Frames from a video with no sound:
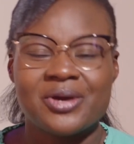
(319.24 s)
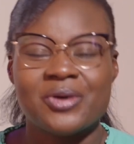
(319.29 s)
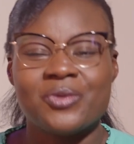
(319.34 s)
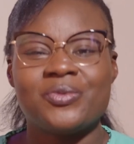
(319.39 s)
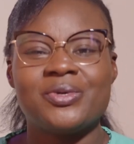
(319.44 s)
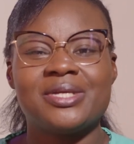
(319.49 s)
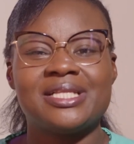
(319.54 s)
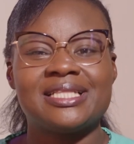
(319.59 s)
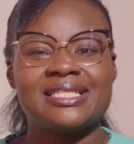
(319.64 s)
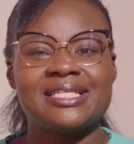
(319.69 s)

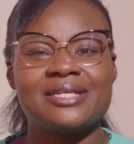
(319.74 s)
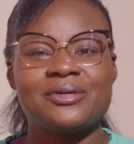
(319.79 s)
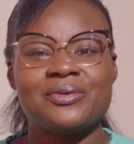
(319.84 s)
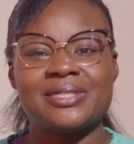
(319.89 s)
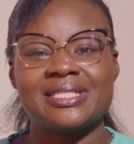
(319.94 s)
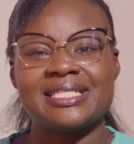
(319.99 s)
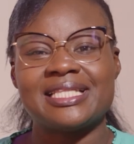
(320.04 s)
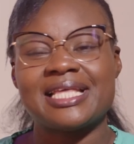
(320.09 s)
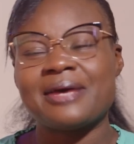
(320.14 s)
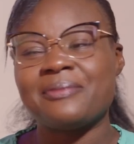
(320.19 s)

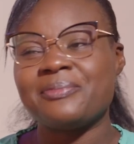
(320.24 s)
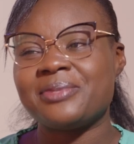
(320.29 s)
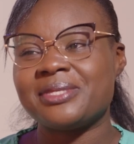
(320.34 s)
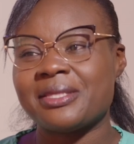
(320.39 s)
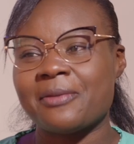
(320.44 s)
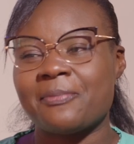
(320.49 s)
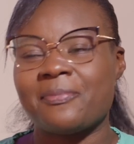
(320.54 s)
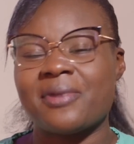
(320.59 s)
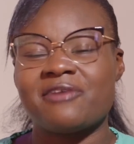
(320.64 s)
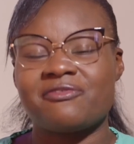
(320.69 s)
Will there be
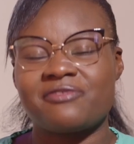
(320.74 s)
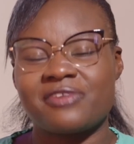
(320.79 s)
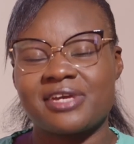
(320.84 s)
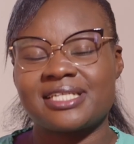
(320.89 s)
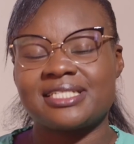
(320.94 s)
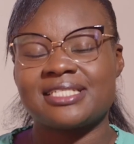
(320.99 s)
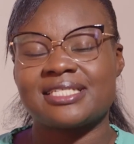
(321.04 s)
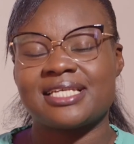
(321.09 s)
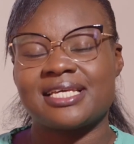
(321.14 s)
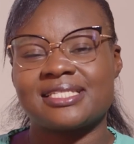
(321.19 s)
the
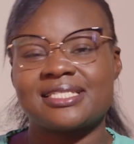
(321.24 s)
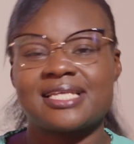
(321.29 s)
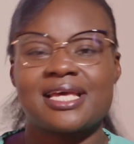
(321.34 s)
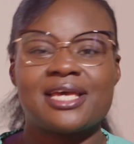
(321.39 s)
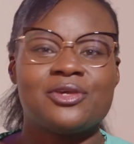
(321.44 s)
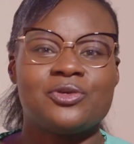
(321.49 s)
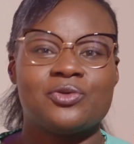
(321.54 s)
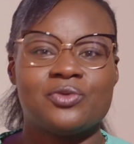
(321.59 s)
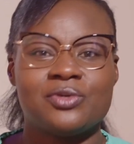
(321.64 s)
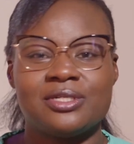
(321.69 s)
perfect SI
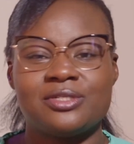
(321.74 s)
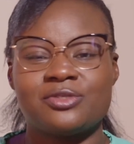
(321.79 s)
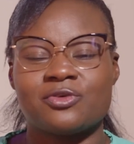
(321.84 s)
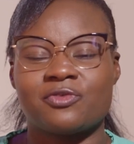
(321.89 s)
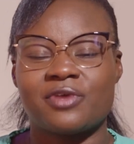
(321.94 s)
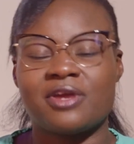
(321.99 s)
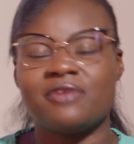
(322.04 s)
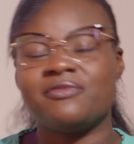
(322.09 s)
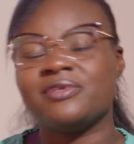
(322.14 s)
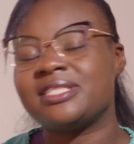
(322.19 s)
unit
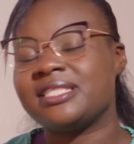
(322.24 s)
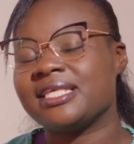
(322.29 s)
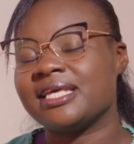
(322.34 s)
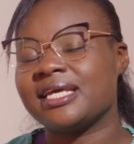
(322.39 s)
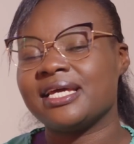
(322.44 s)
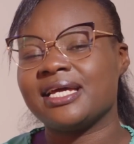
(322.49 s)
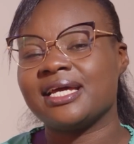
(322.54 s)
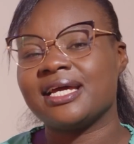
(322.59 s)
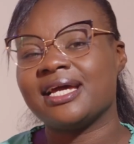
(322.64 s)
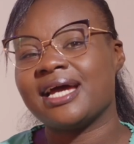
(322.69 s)
of
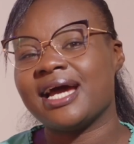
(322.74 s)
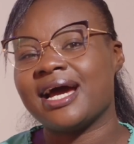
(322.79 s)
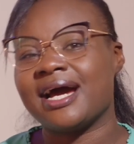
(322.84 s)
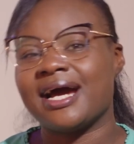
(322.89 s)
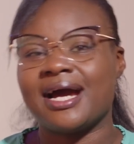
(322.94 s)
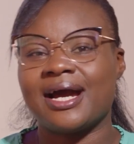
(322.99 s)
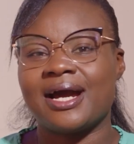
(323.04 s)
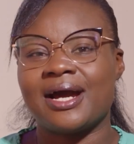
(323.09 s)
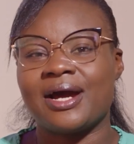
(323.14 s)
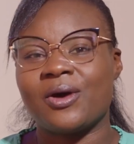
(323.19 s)
everything
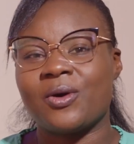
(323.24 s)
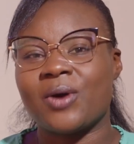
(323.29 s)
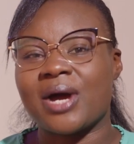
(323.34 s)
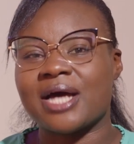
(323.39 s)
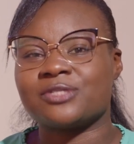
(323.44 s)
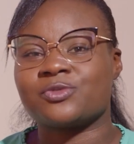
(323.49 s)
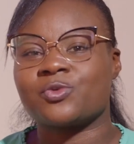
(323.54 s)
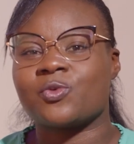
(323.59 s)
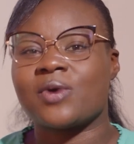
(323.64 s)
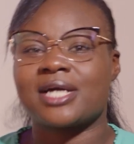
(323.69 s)

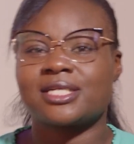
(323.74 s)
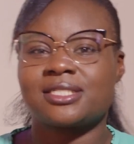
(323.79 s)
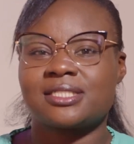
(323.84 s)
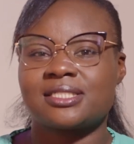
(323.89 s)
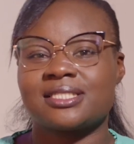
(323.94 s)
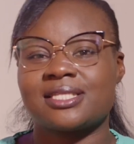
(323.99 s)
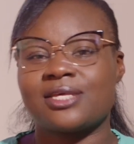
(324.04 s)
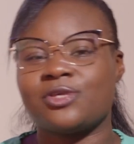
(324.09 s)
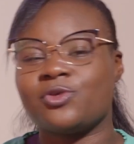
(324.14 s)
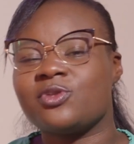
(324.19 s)
has worked,
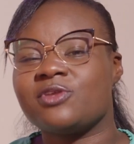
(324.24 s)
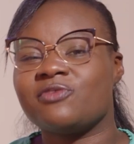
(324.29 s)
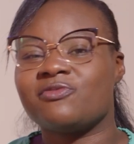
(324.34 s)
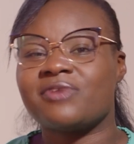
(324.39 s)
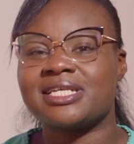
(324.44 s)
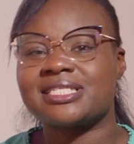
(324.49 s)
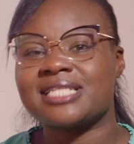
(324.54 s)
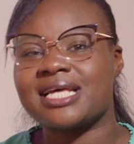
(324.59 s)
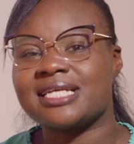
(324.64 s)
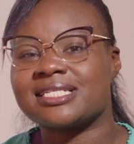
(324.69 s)
the
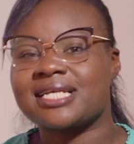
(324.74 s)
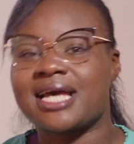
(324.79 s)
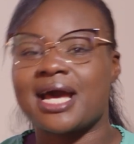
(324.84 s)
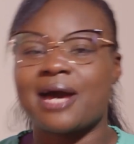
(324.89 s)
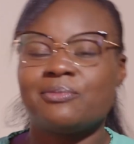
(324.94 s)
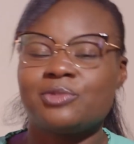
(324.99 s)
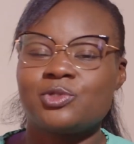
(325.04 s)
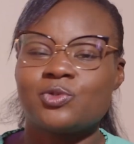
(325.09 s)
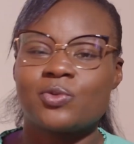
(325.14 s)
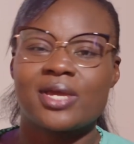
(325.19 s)
universe has
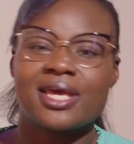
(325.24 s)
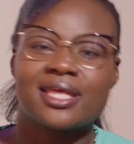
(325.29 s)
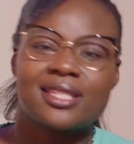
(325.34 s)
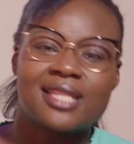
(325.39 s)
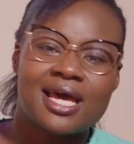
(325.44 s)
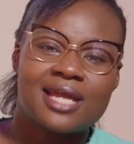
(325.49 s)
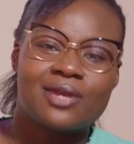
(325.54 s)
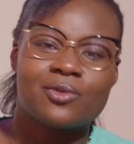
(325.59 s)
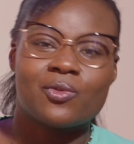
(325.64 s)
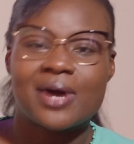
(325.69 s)
come together
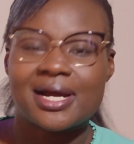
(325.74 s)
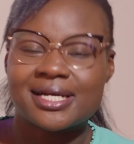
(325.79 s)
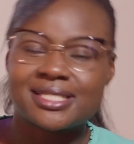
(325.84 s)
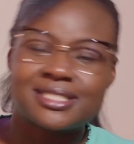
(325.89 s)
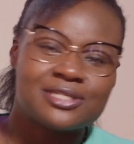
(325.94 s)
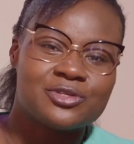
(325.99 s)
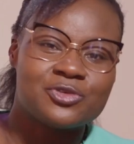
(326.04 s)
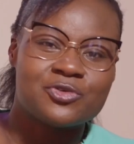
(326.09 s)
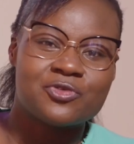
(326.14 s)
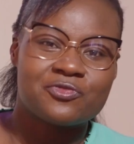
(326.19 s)
and worked
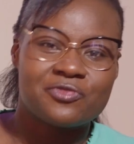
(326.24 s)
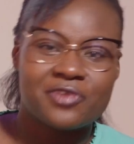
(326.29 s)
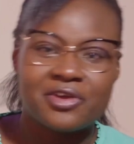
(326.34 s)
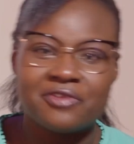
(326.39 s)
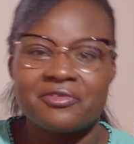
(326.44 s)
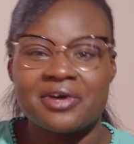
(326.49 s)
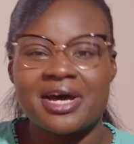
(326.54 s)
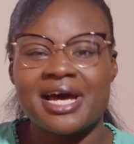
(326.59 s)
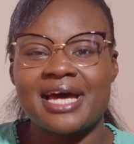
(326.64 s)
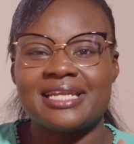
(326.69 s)
in your
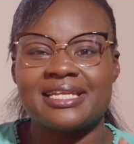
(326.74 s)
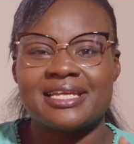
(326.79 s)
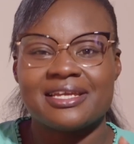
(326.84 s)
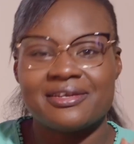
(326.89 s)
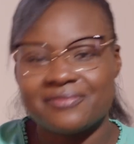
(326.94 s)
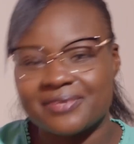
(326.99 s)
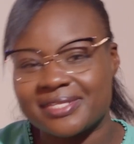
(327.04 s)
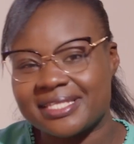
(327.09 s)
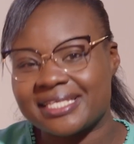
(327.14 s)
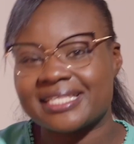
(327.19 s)
favor, and
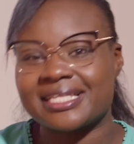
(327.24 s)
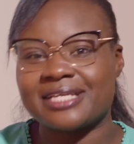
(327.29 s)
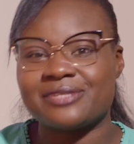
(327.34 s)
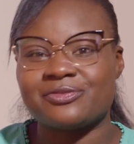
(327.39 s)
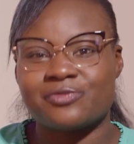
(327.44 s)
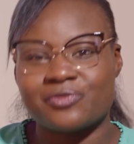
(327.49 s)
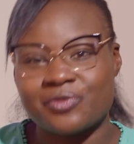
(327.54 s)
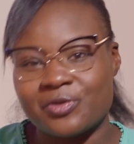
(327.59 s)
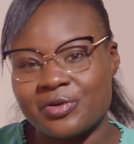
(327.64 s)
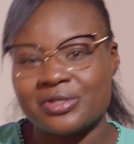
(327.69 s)
everything that
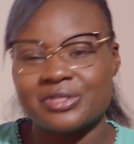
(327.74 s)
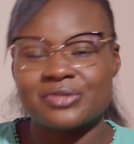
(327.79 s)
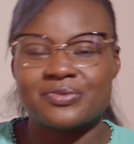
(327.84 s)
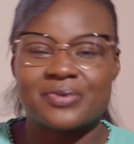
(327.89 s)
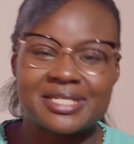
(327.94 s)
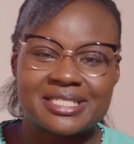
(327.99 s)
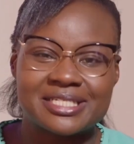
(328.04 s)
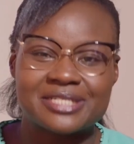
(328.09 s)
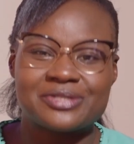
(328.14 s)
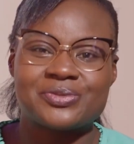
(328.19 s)
you've always
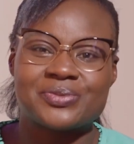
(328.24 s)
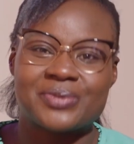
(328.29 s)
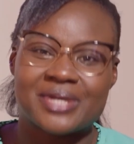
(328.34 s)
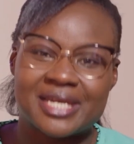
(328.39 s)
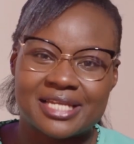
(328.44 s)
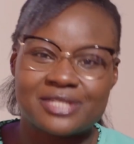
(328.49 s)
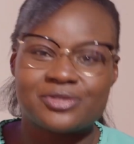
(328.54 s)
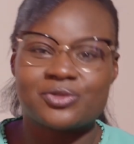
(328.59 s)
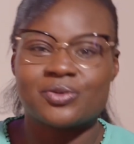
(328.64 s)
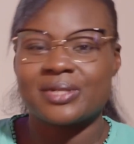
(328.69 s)
wanted to
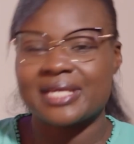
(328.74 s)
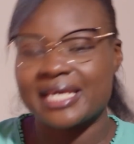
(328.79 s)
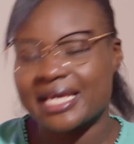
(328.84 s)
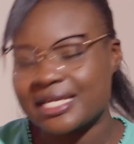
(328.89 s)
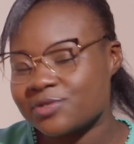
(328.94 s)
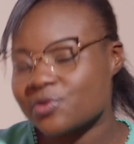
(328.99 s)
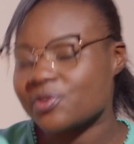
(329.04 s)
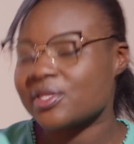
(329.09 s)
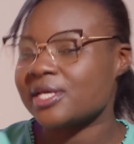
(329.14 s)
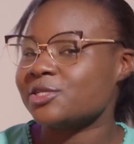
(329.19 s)
get, you'll
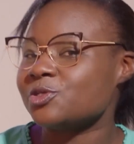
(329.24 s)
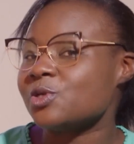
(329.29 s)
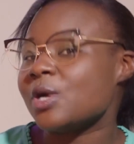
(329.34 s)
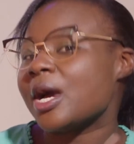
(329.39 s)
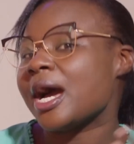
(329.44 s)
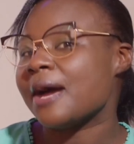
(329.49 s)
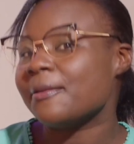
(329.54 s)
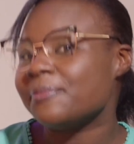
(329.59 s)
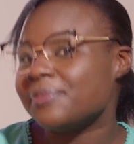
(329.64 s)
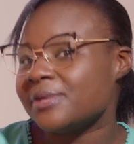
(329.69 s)
get so that you're
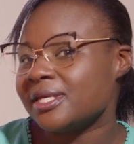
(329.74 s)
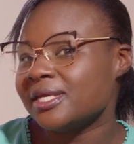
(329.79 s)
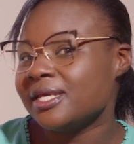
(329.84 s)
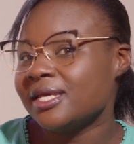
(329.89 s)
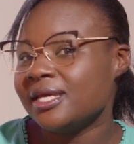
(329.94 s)
happy?